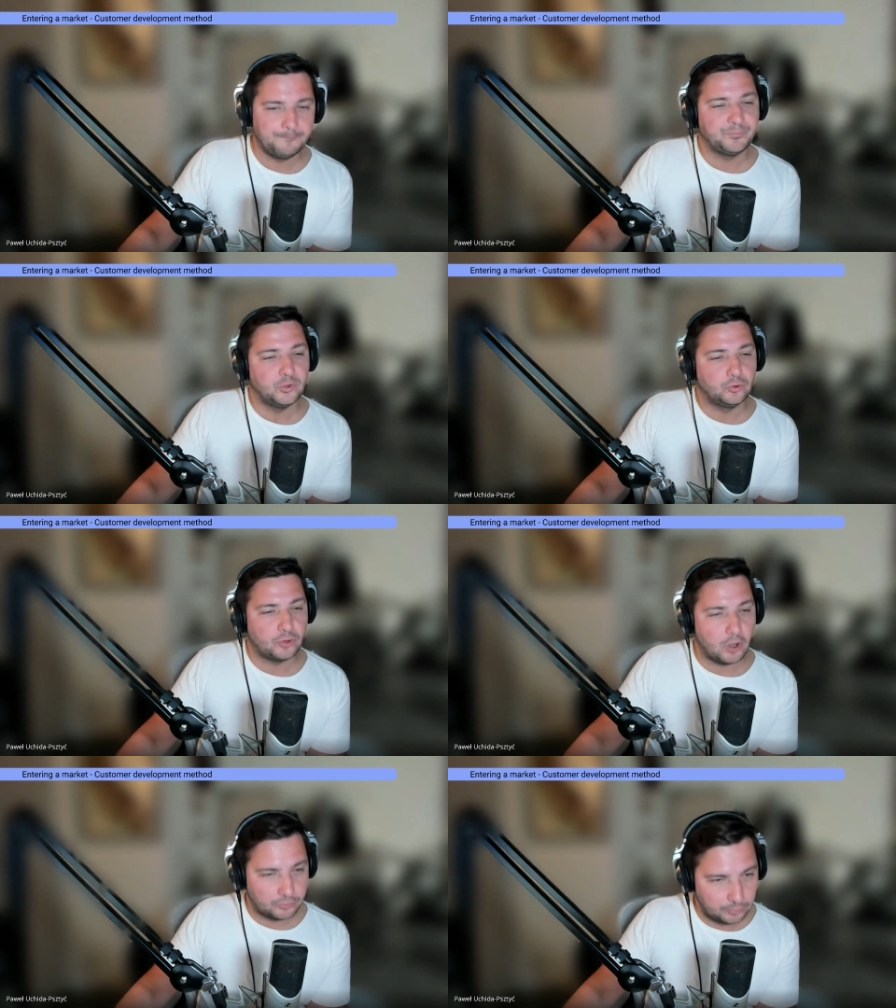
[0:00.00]
You
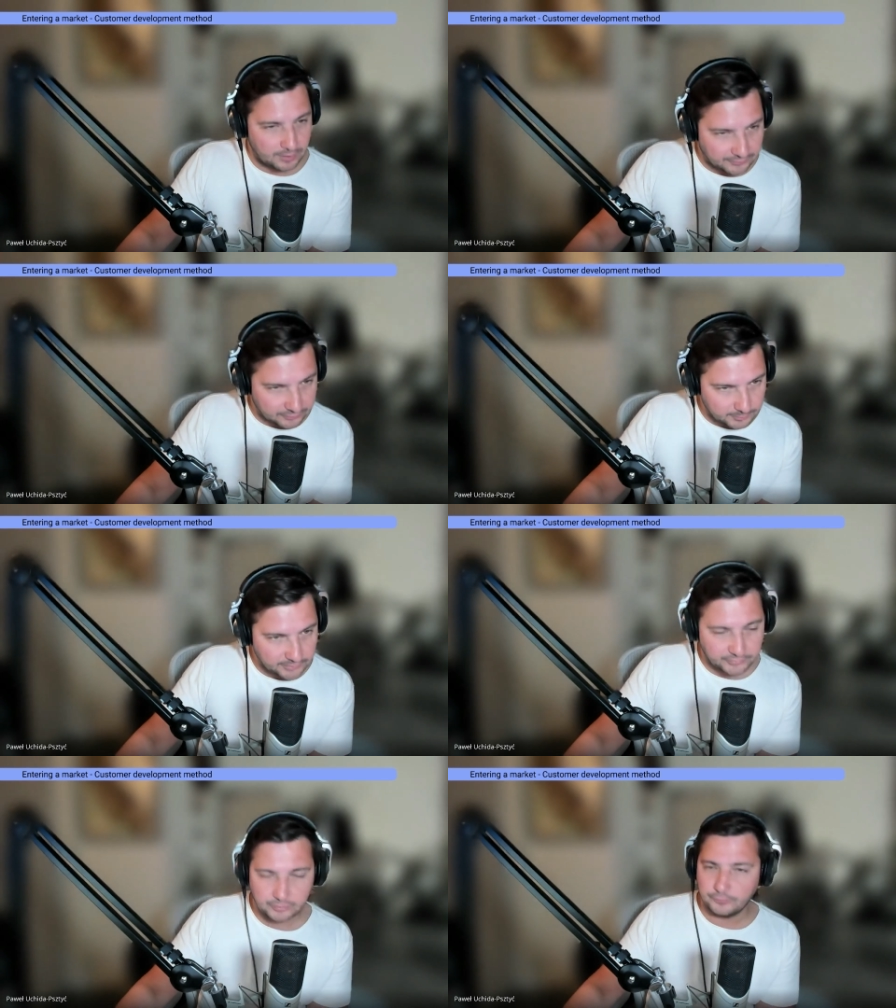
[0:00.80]
talk to
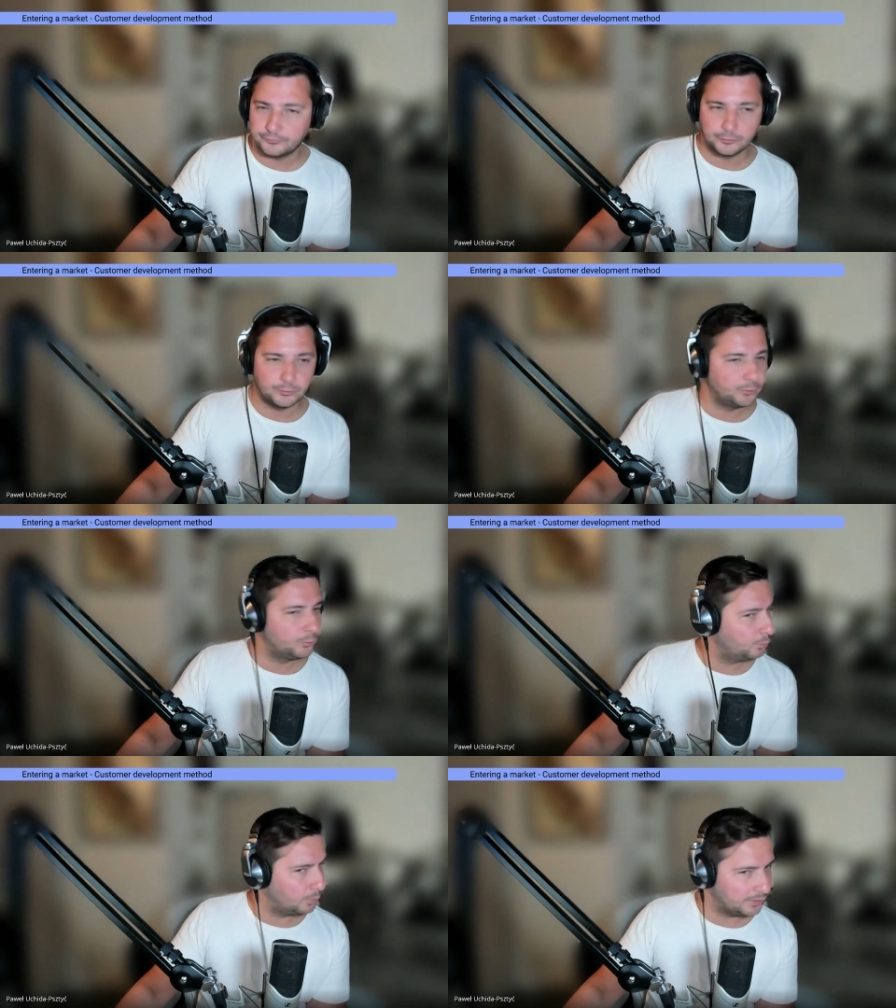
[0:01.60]
customers
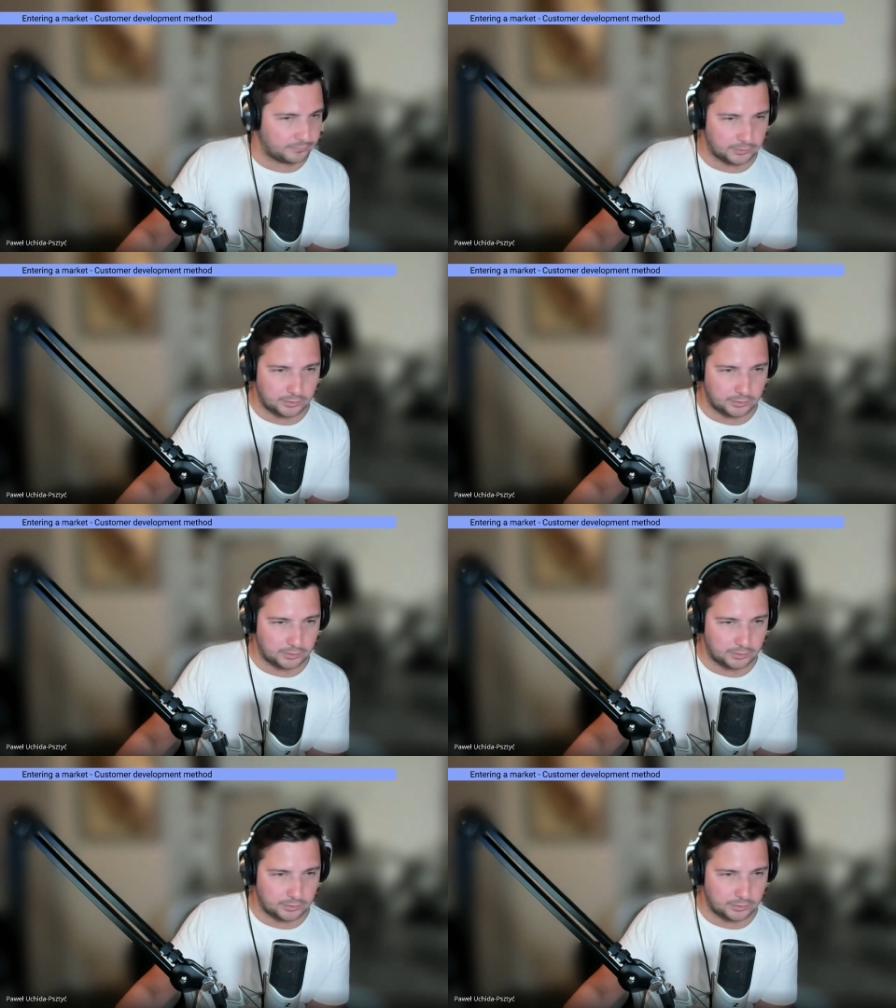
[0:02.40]
through whatever
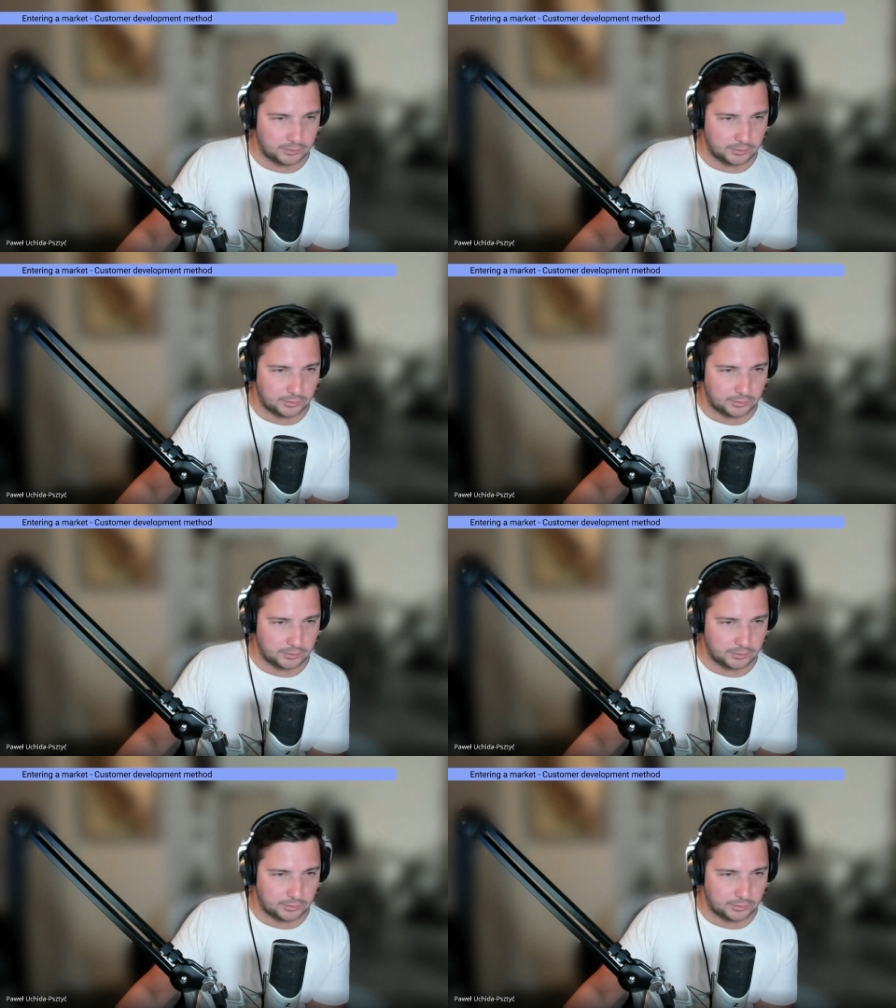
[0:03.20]

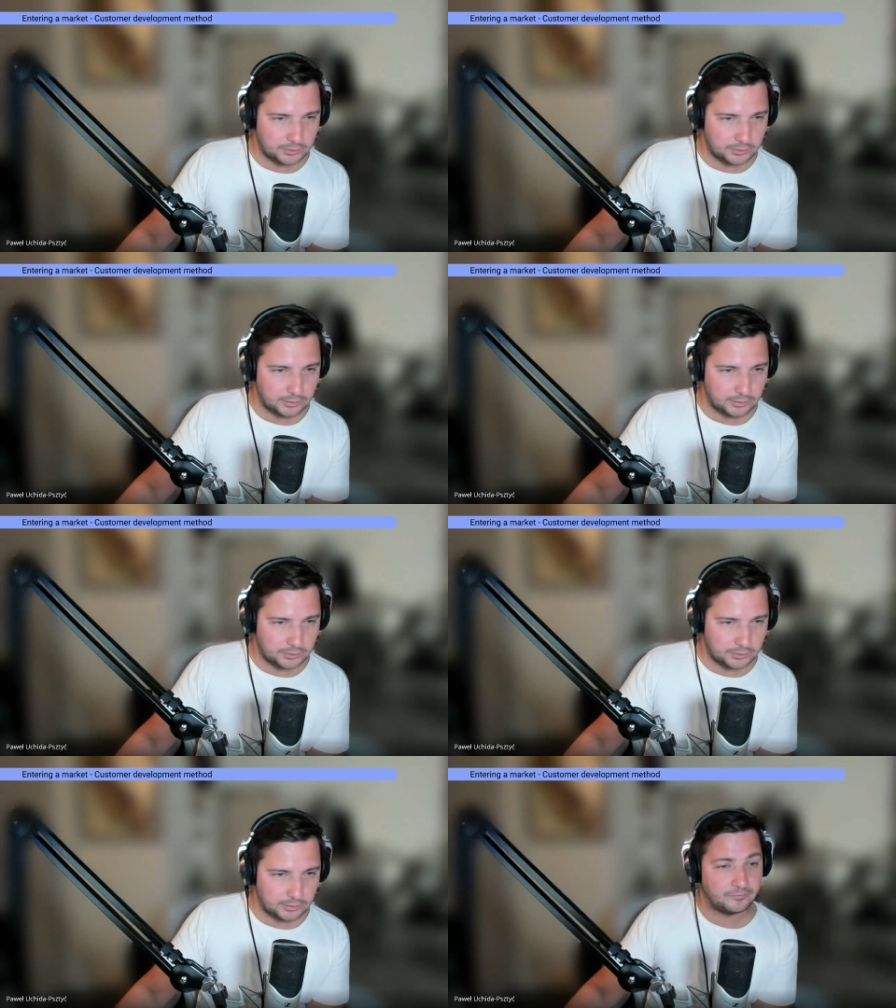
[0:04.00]
medium
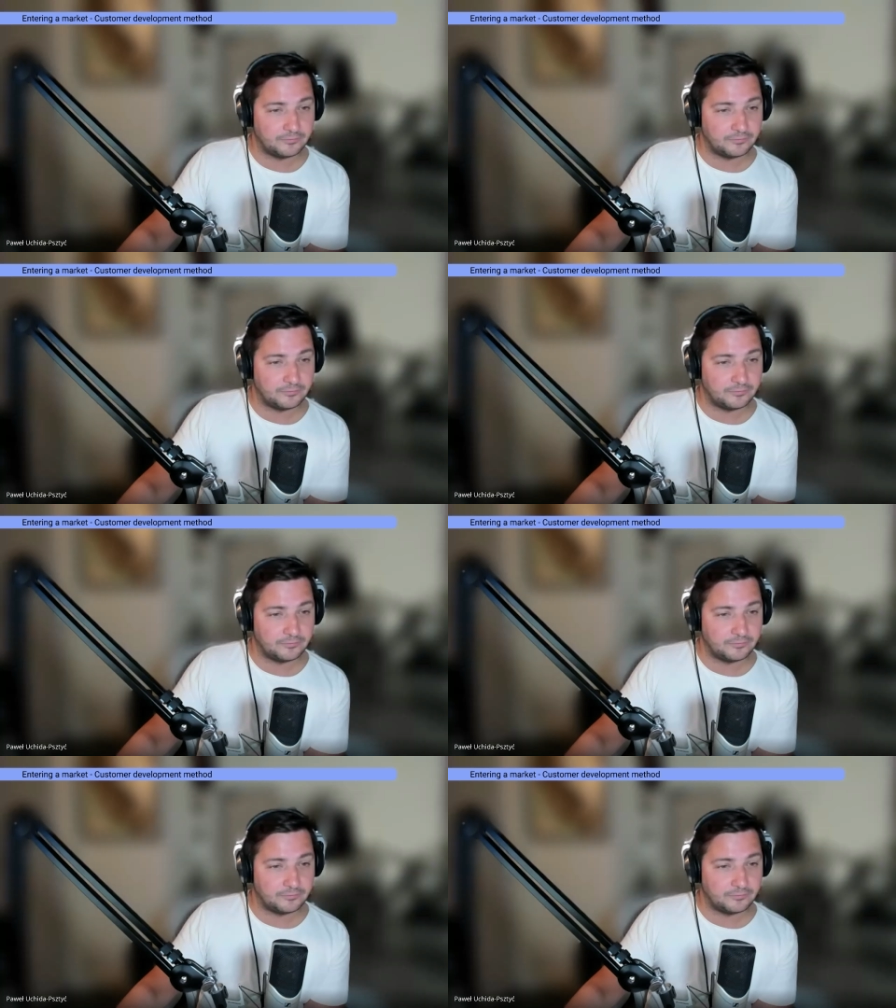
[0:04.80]
you can think of.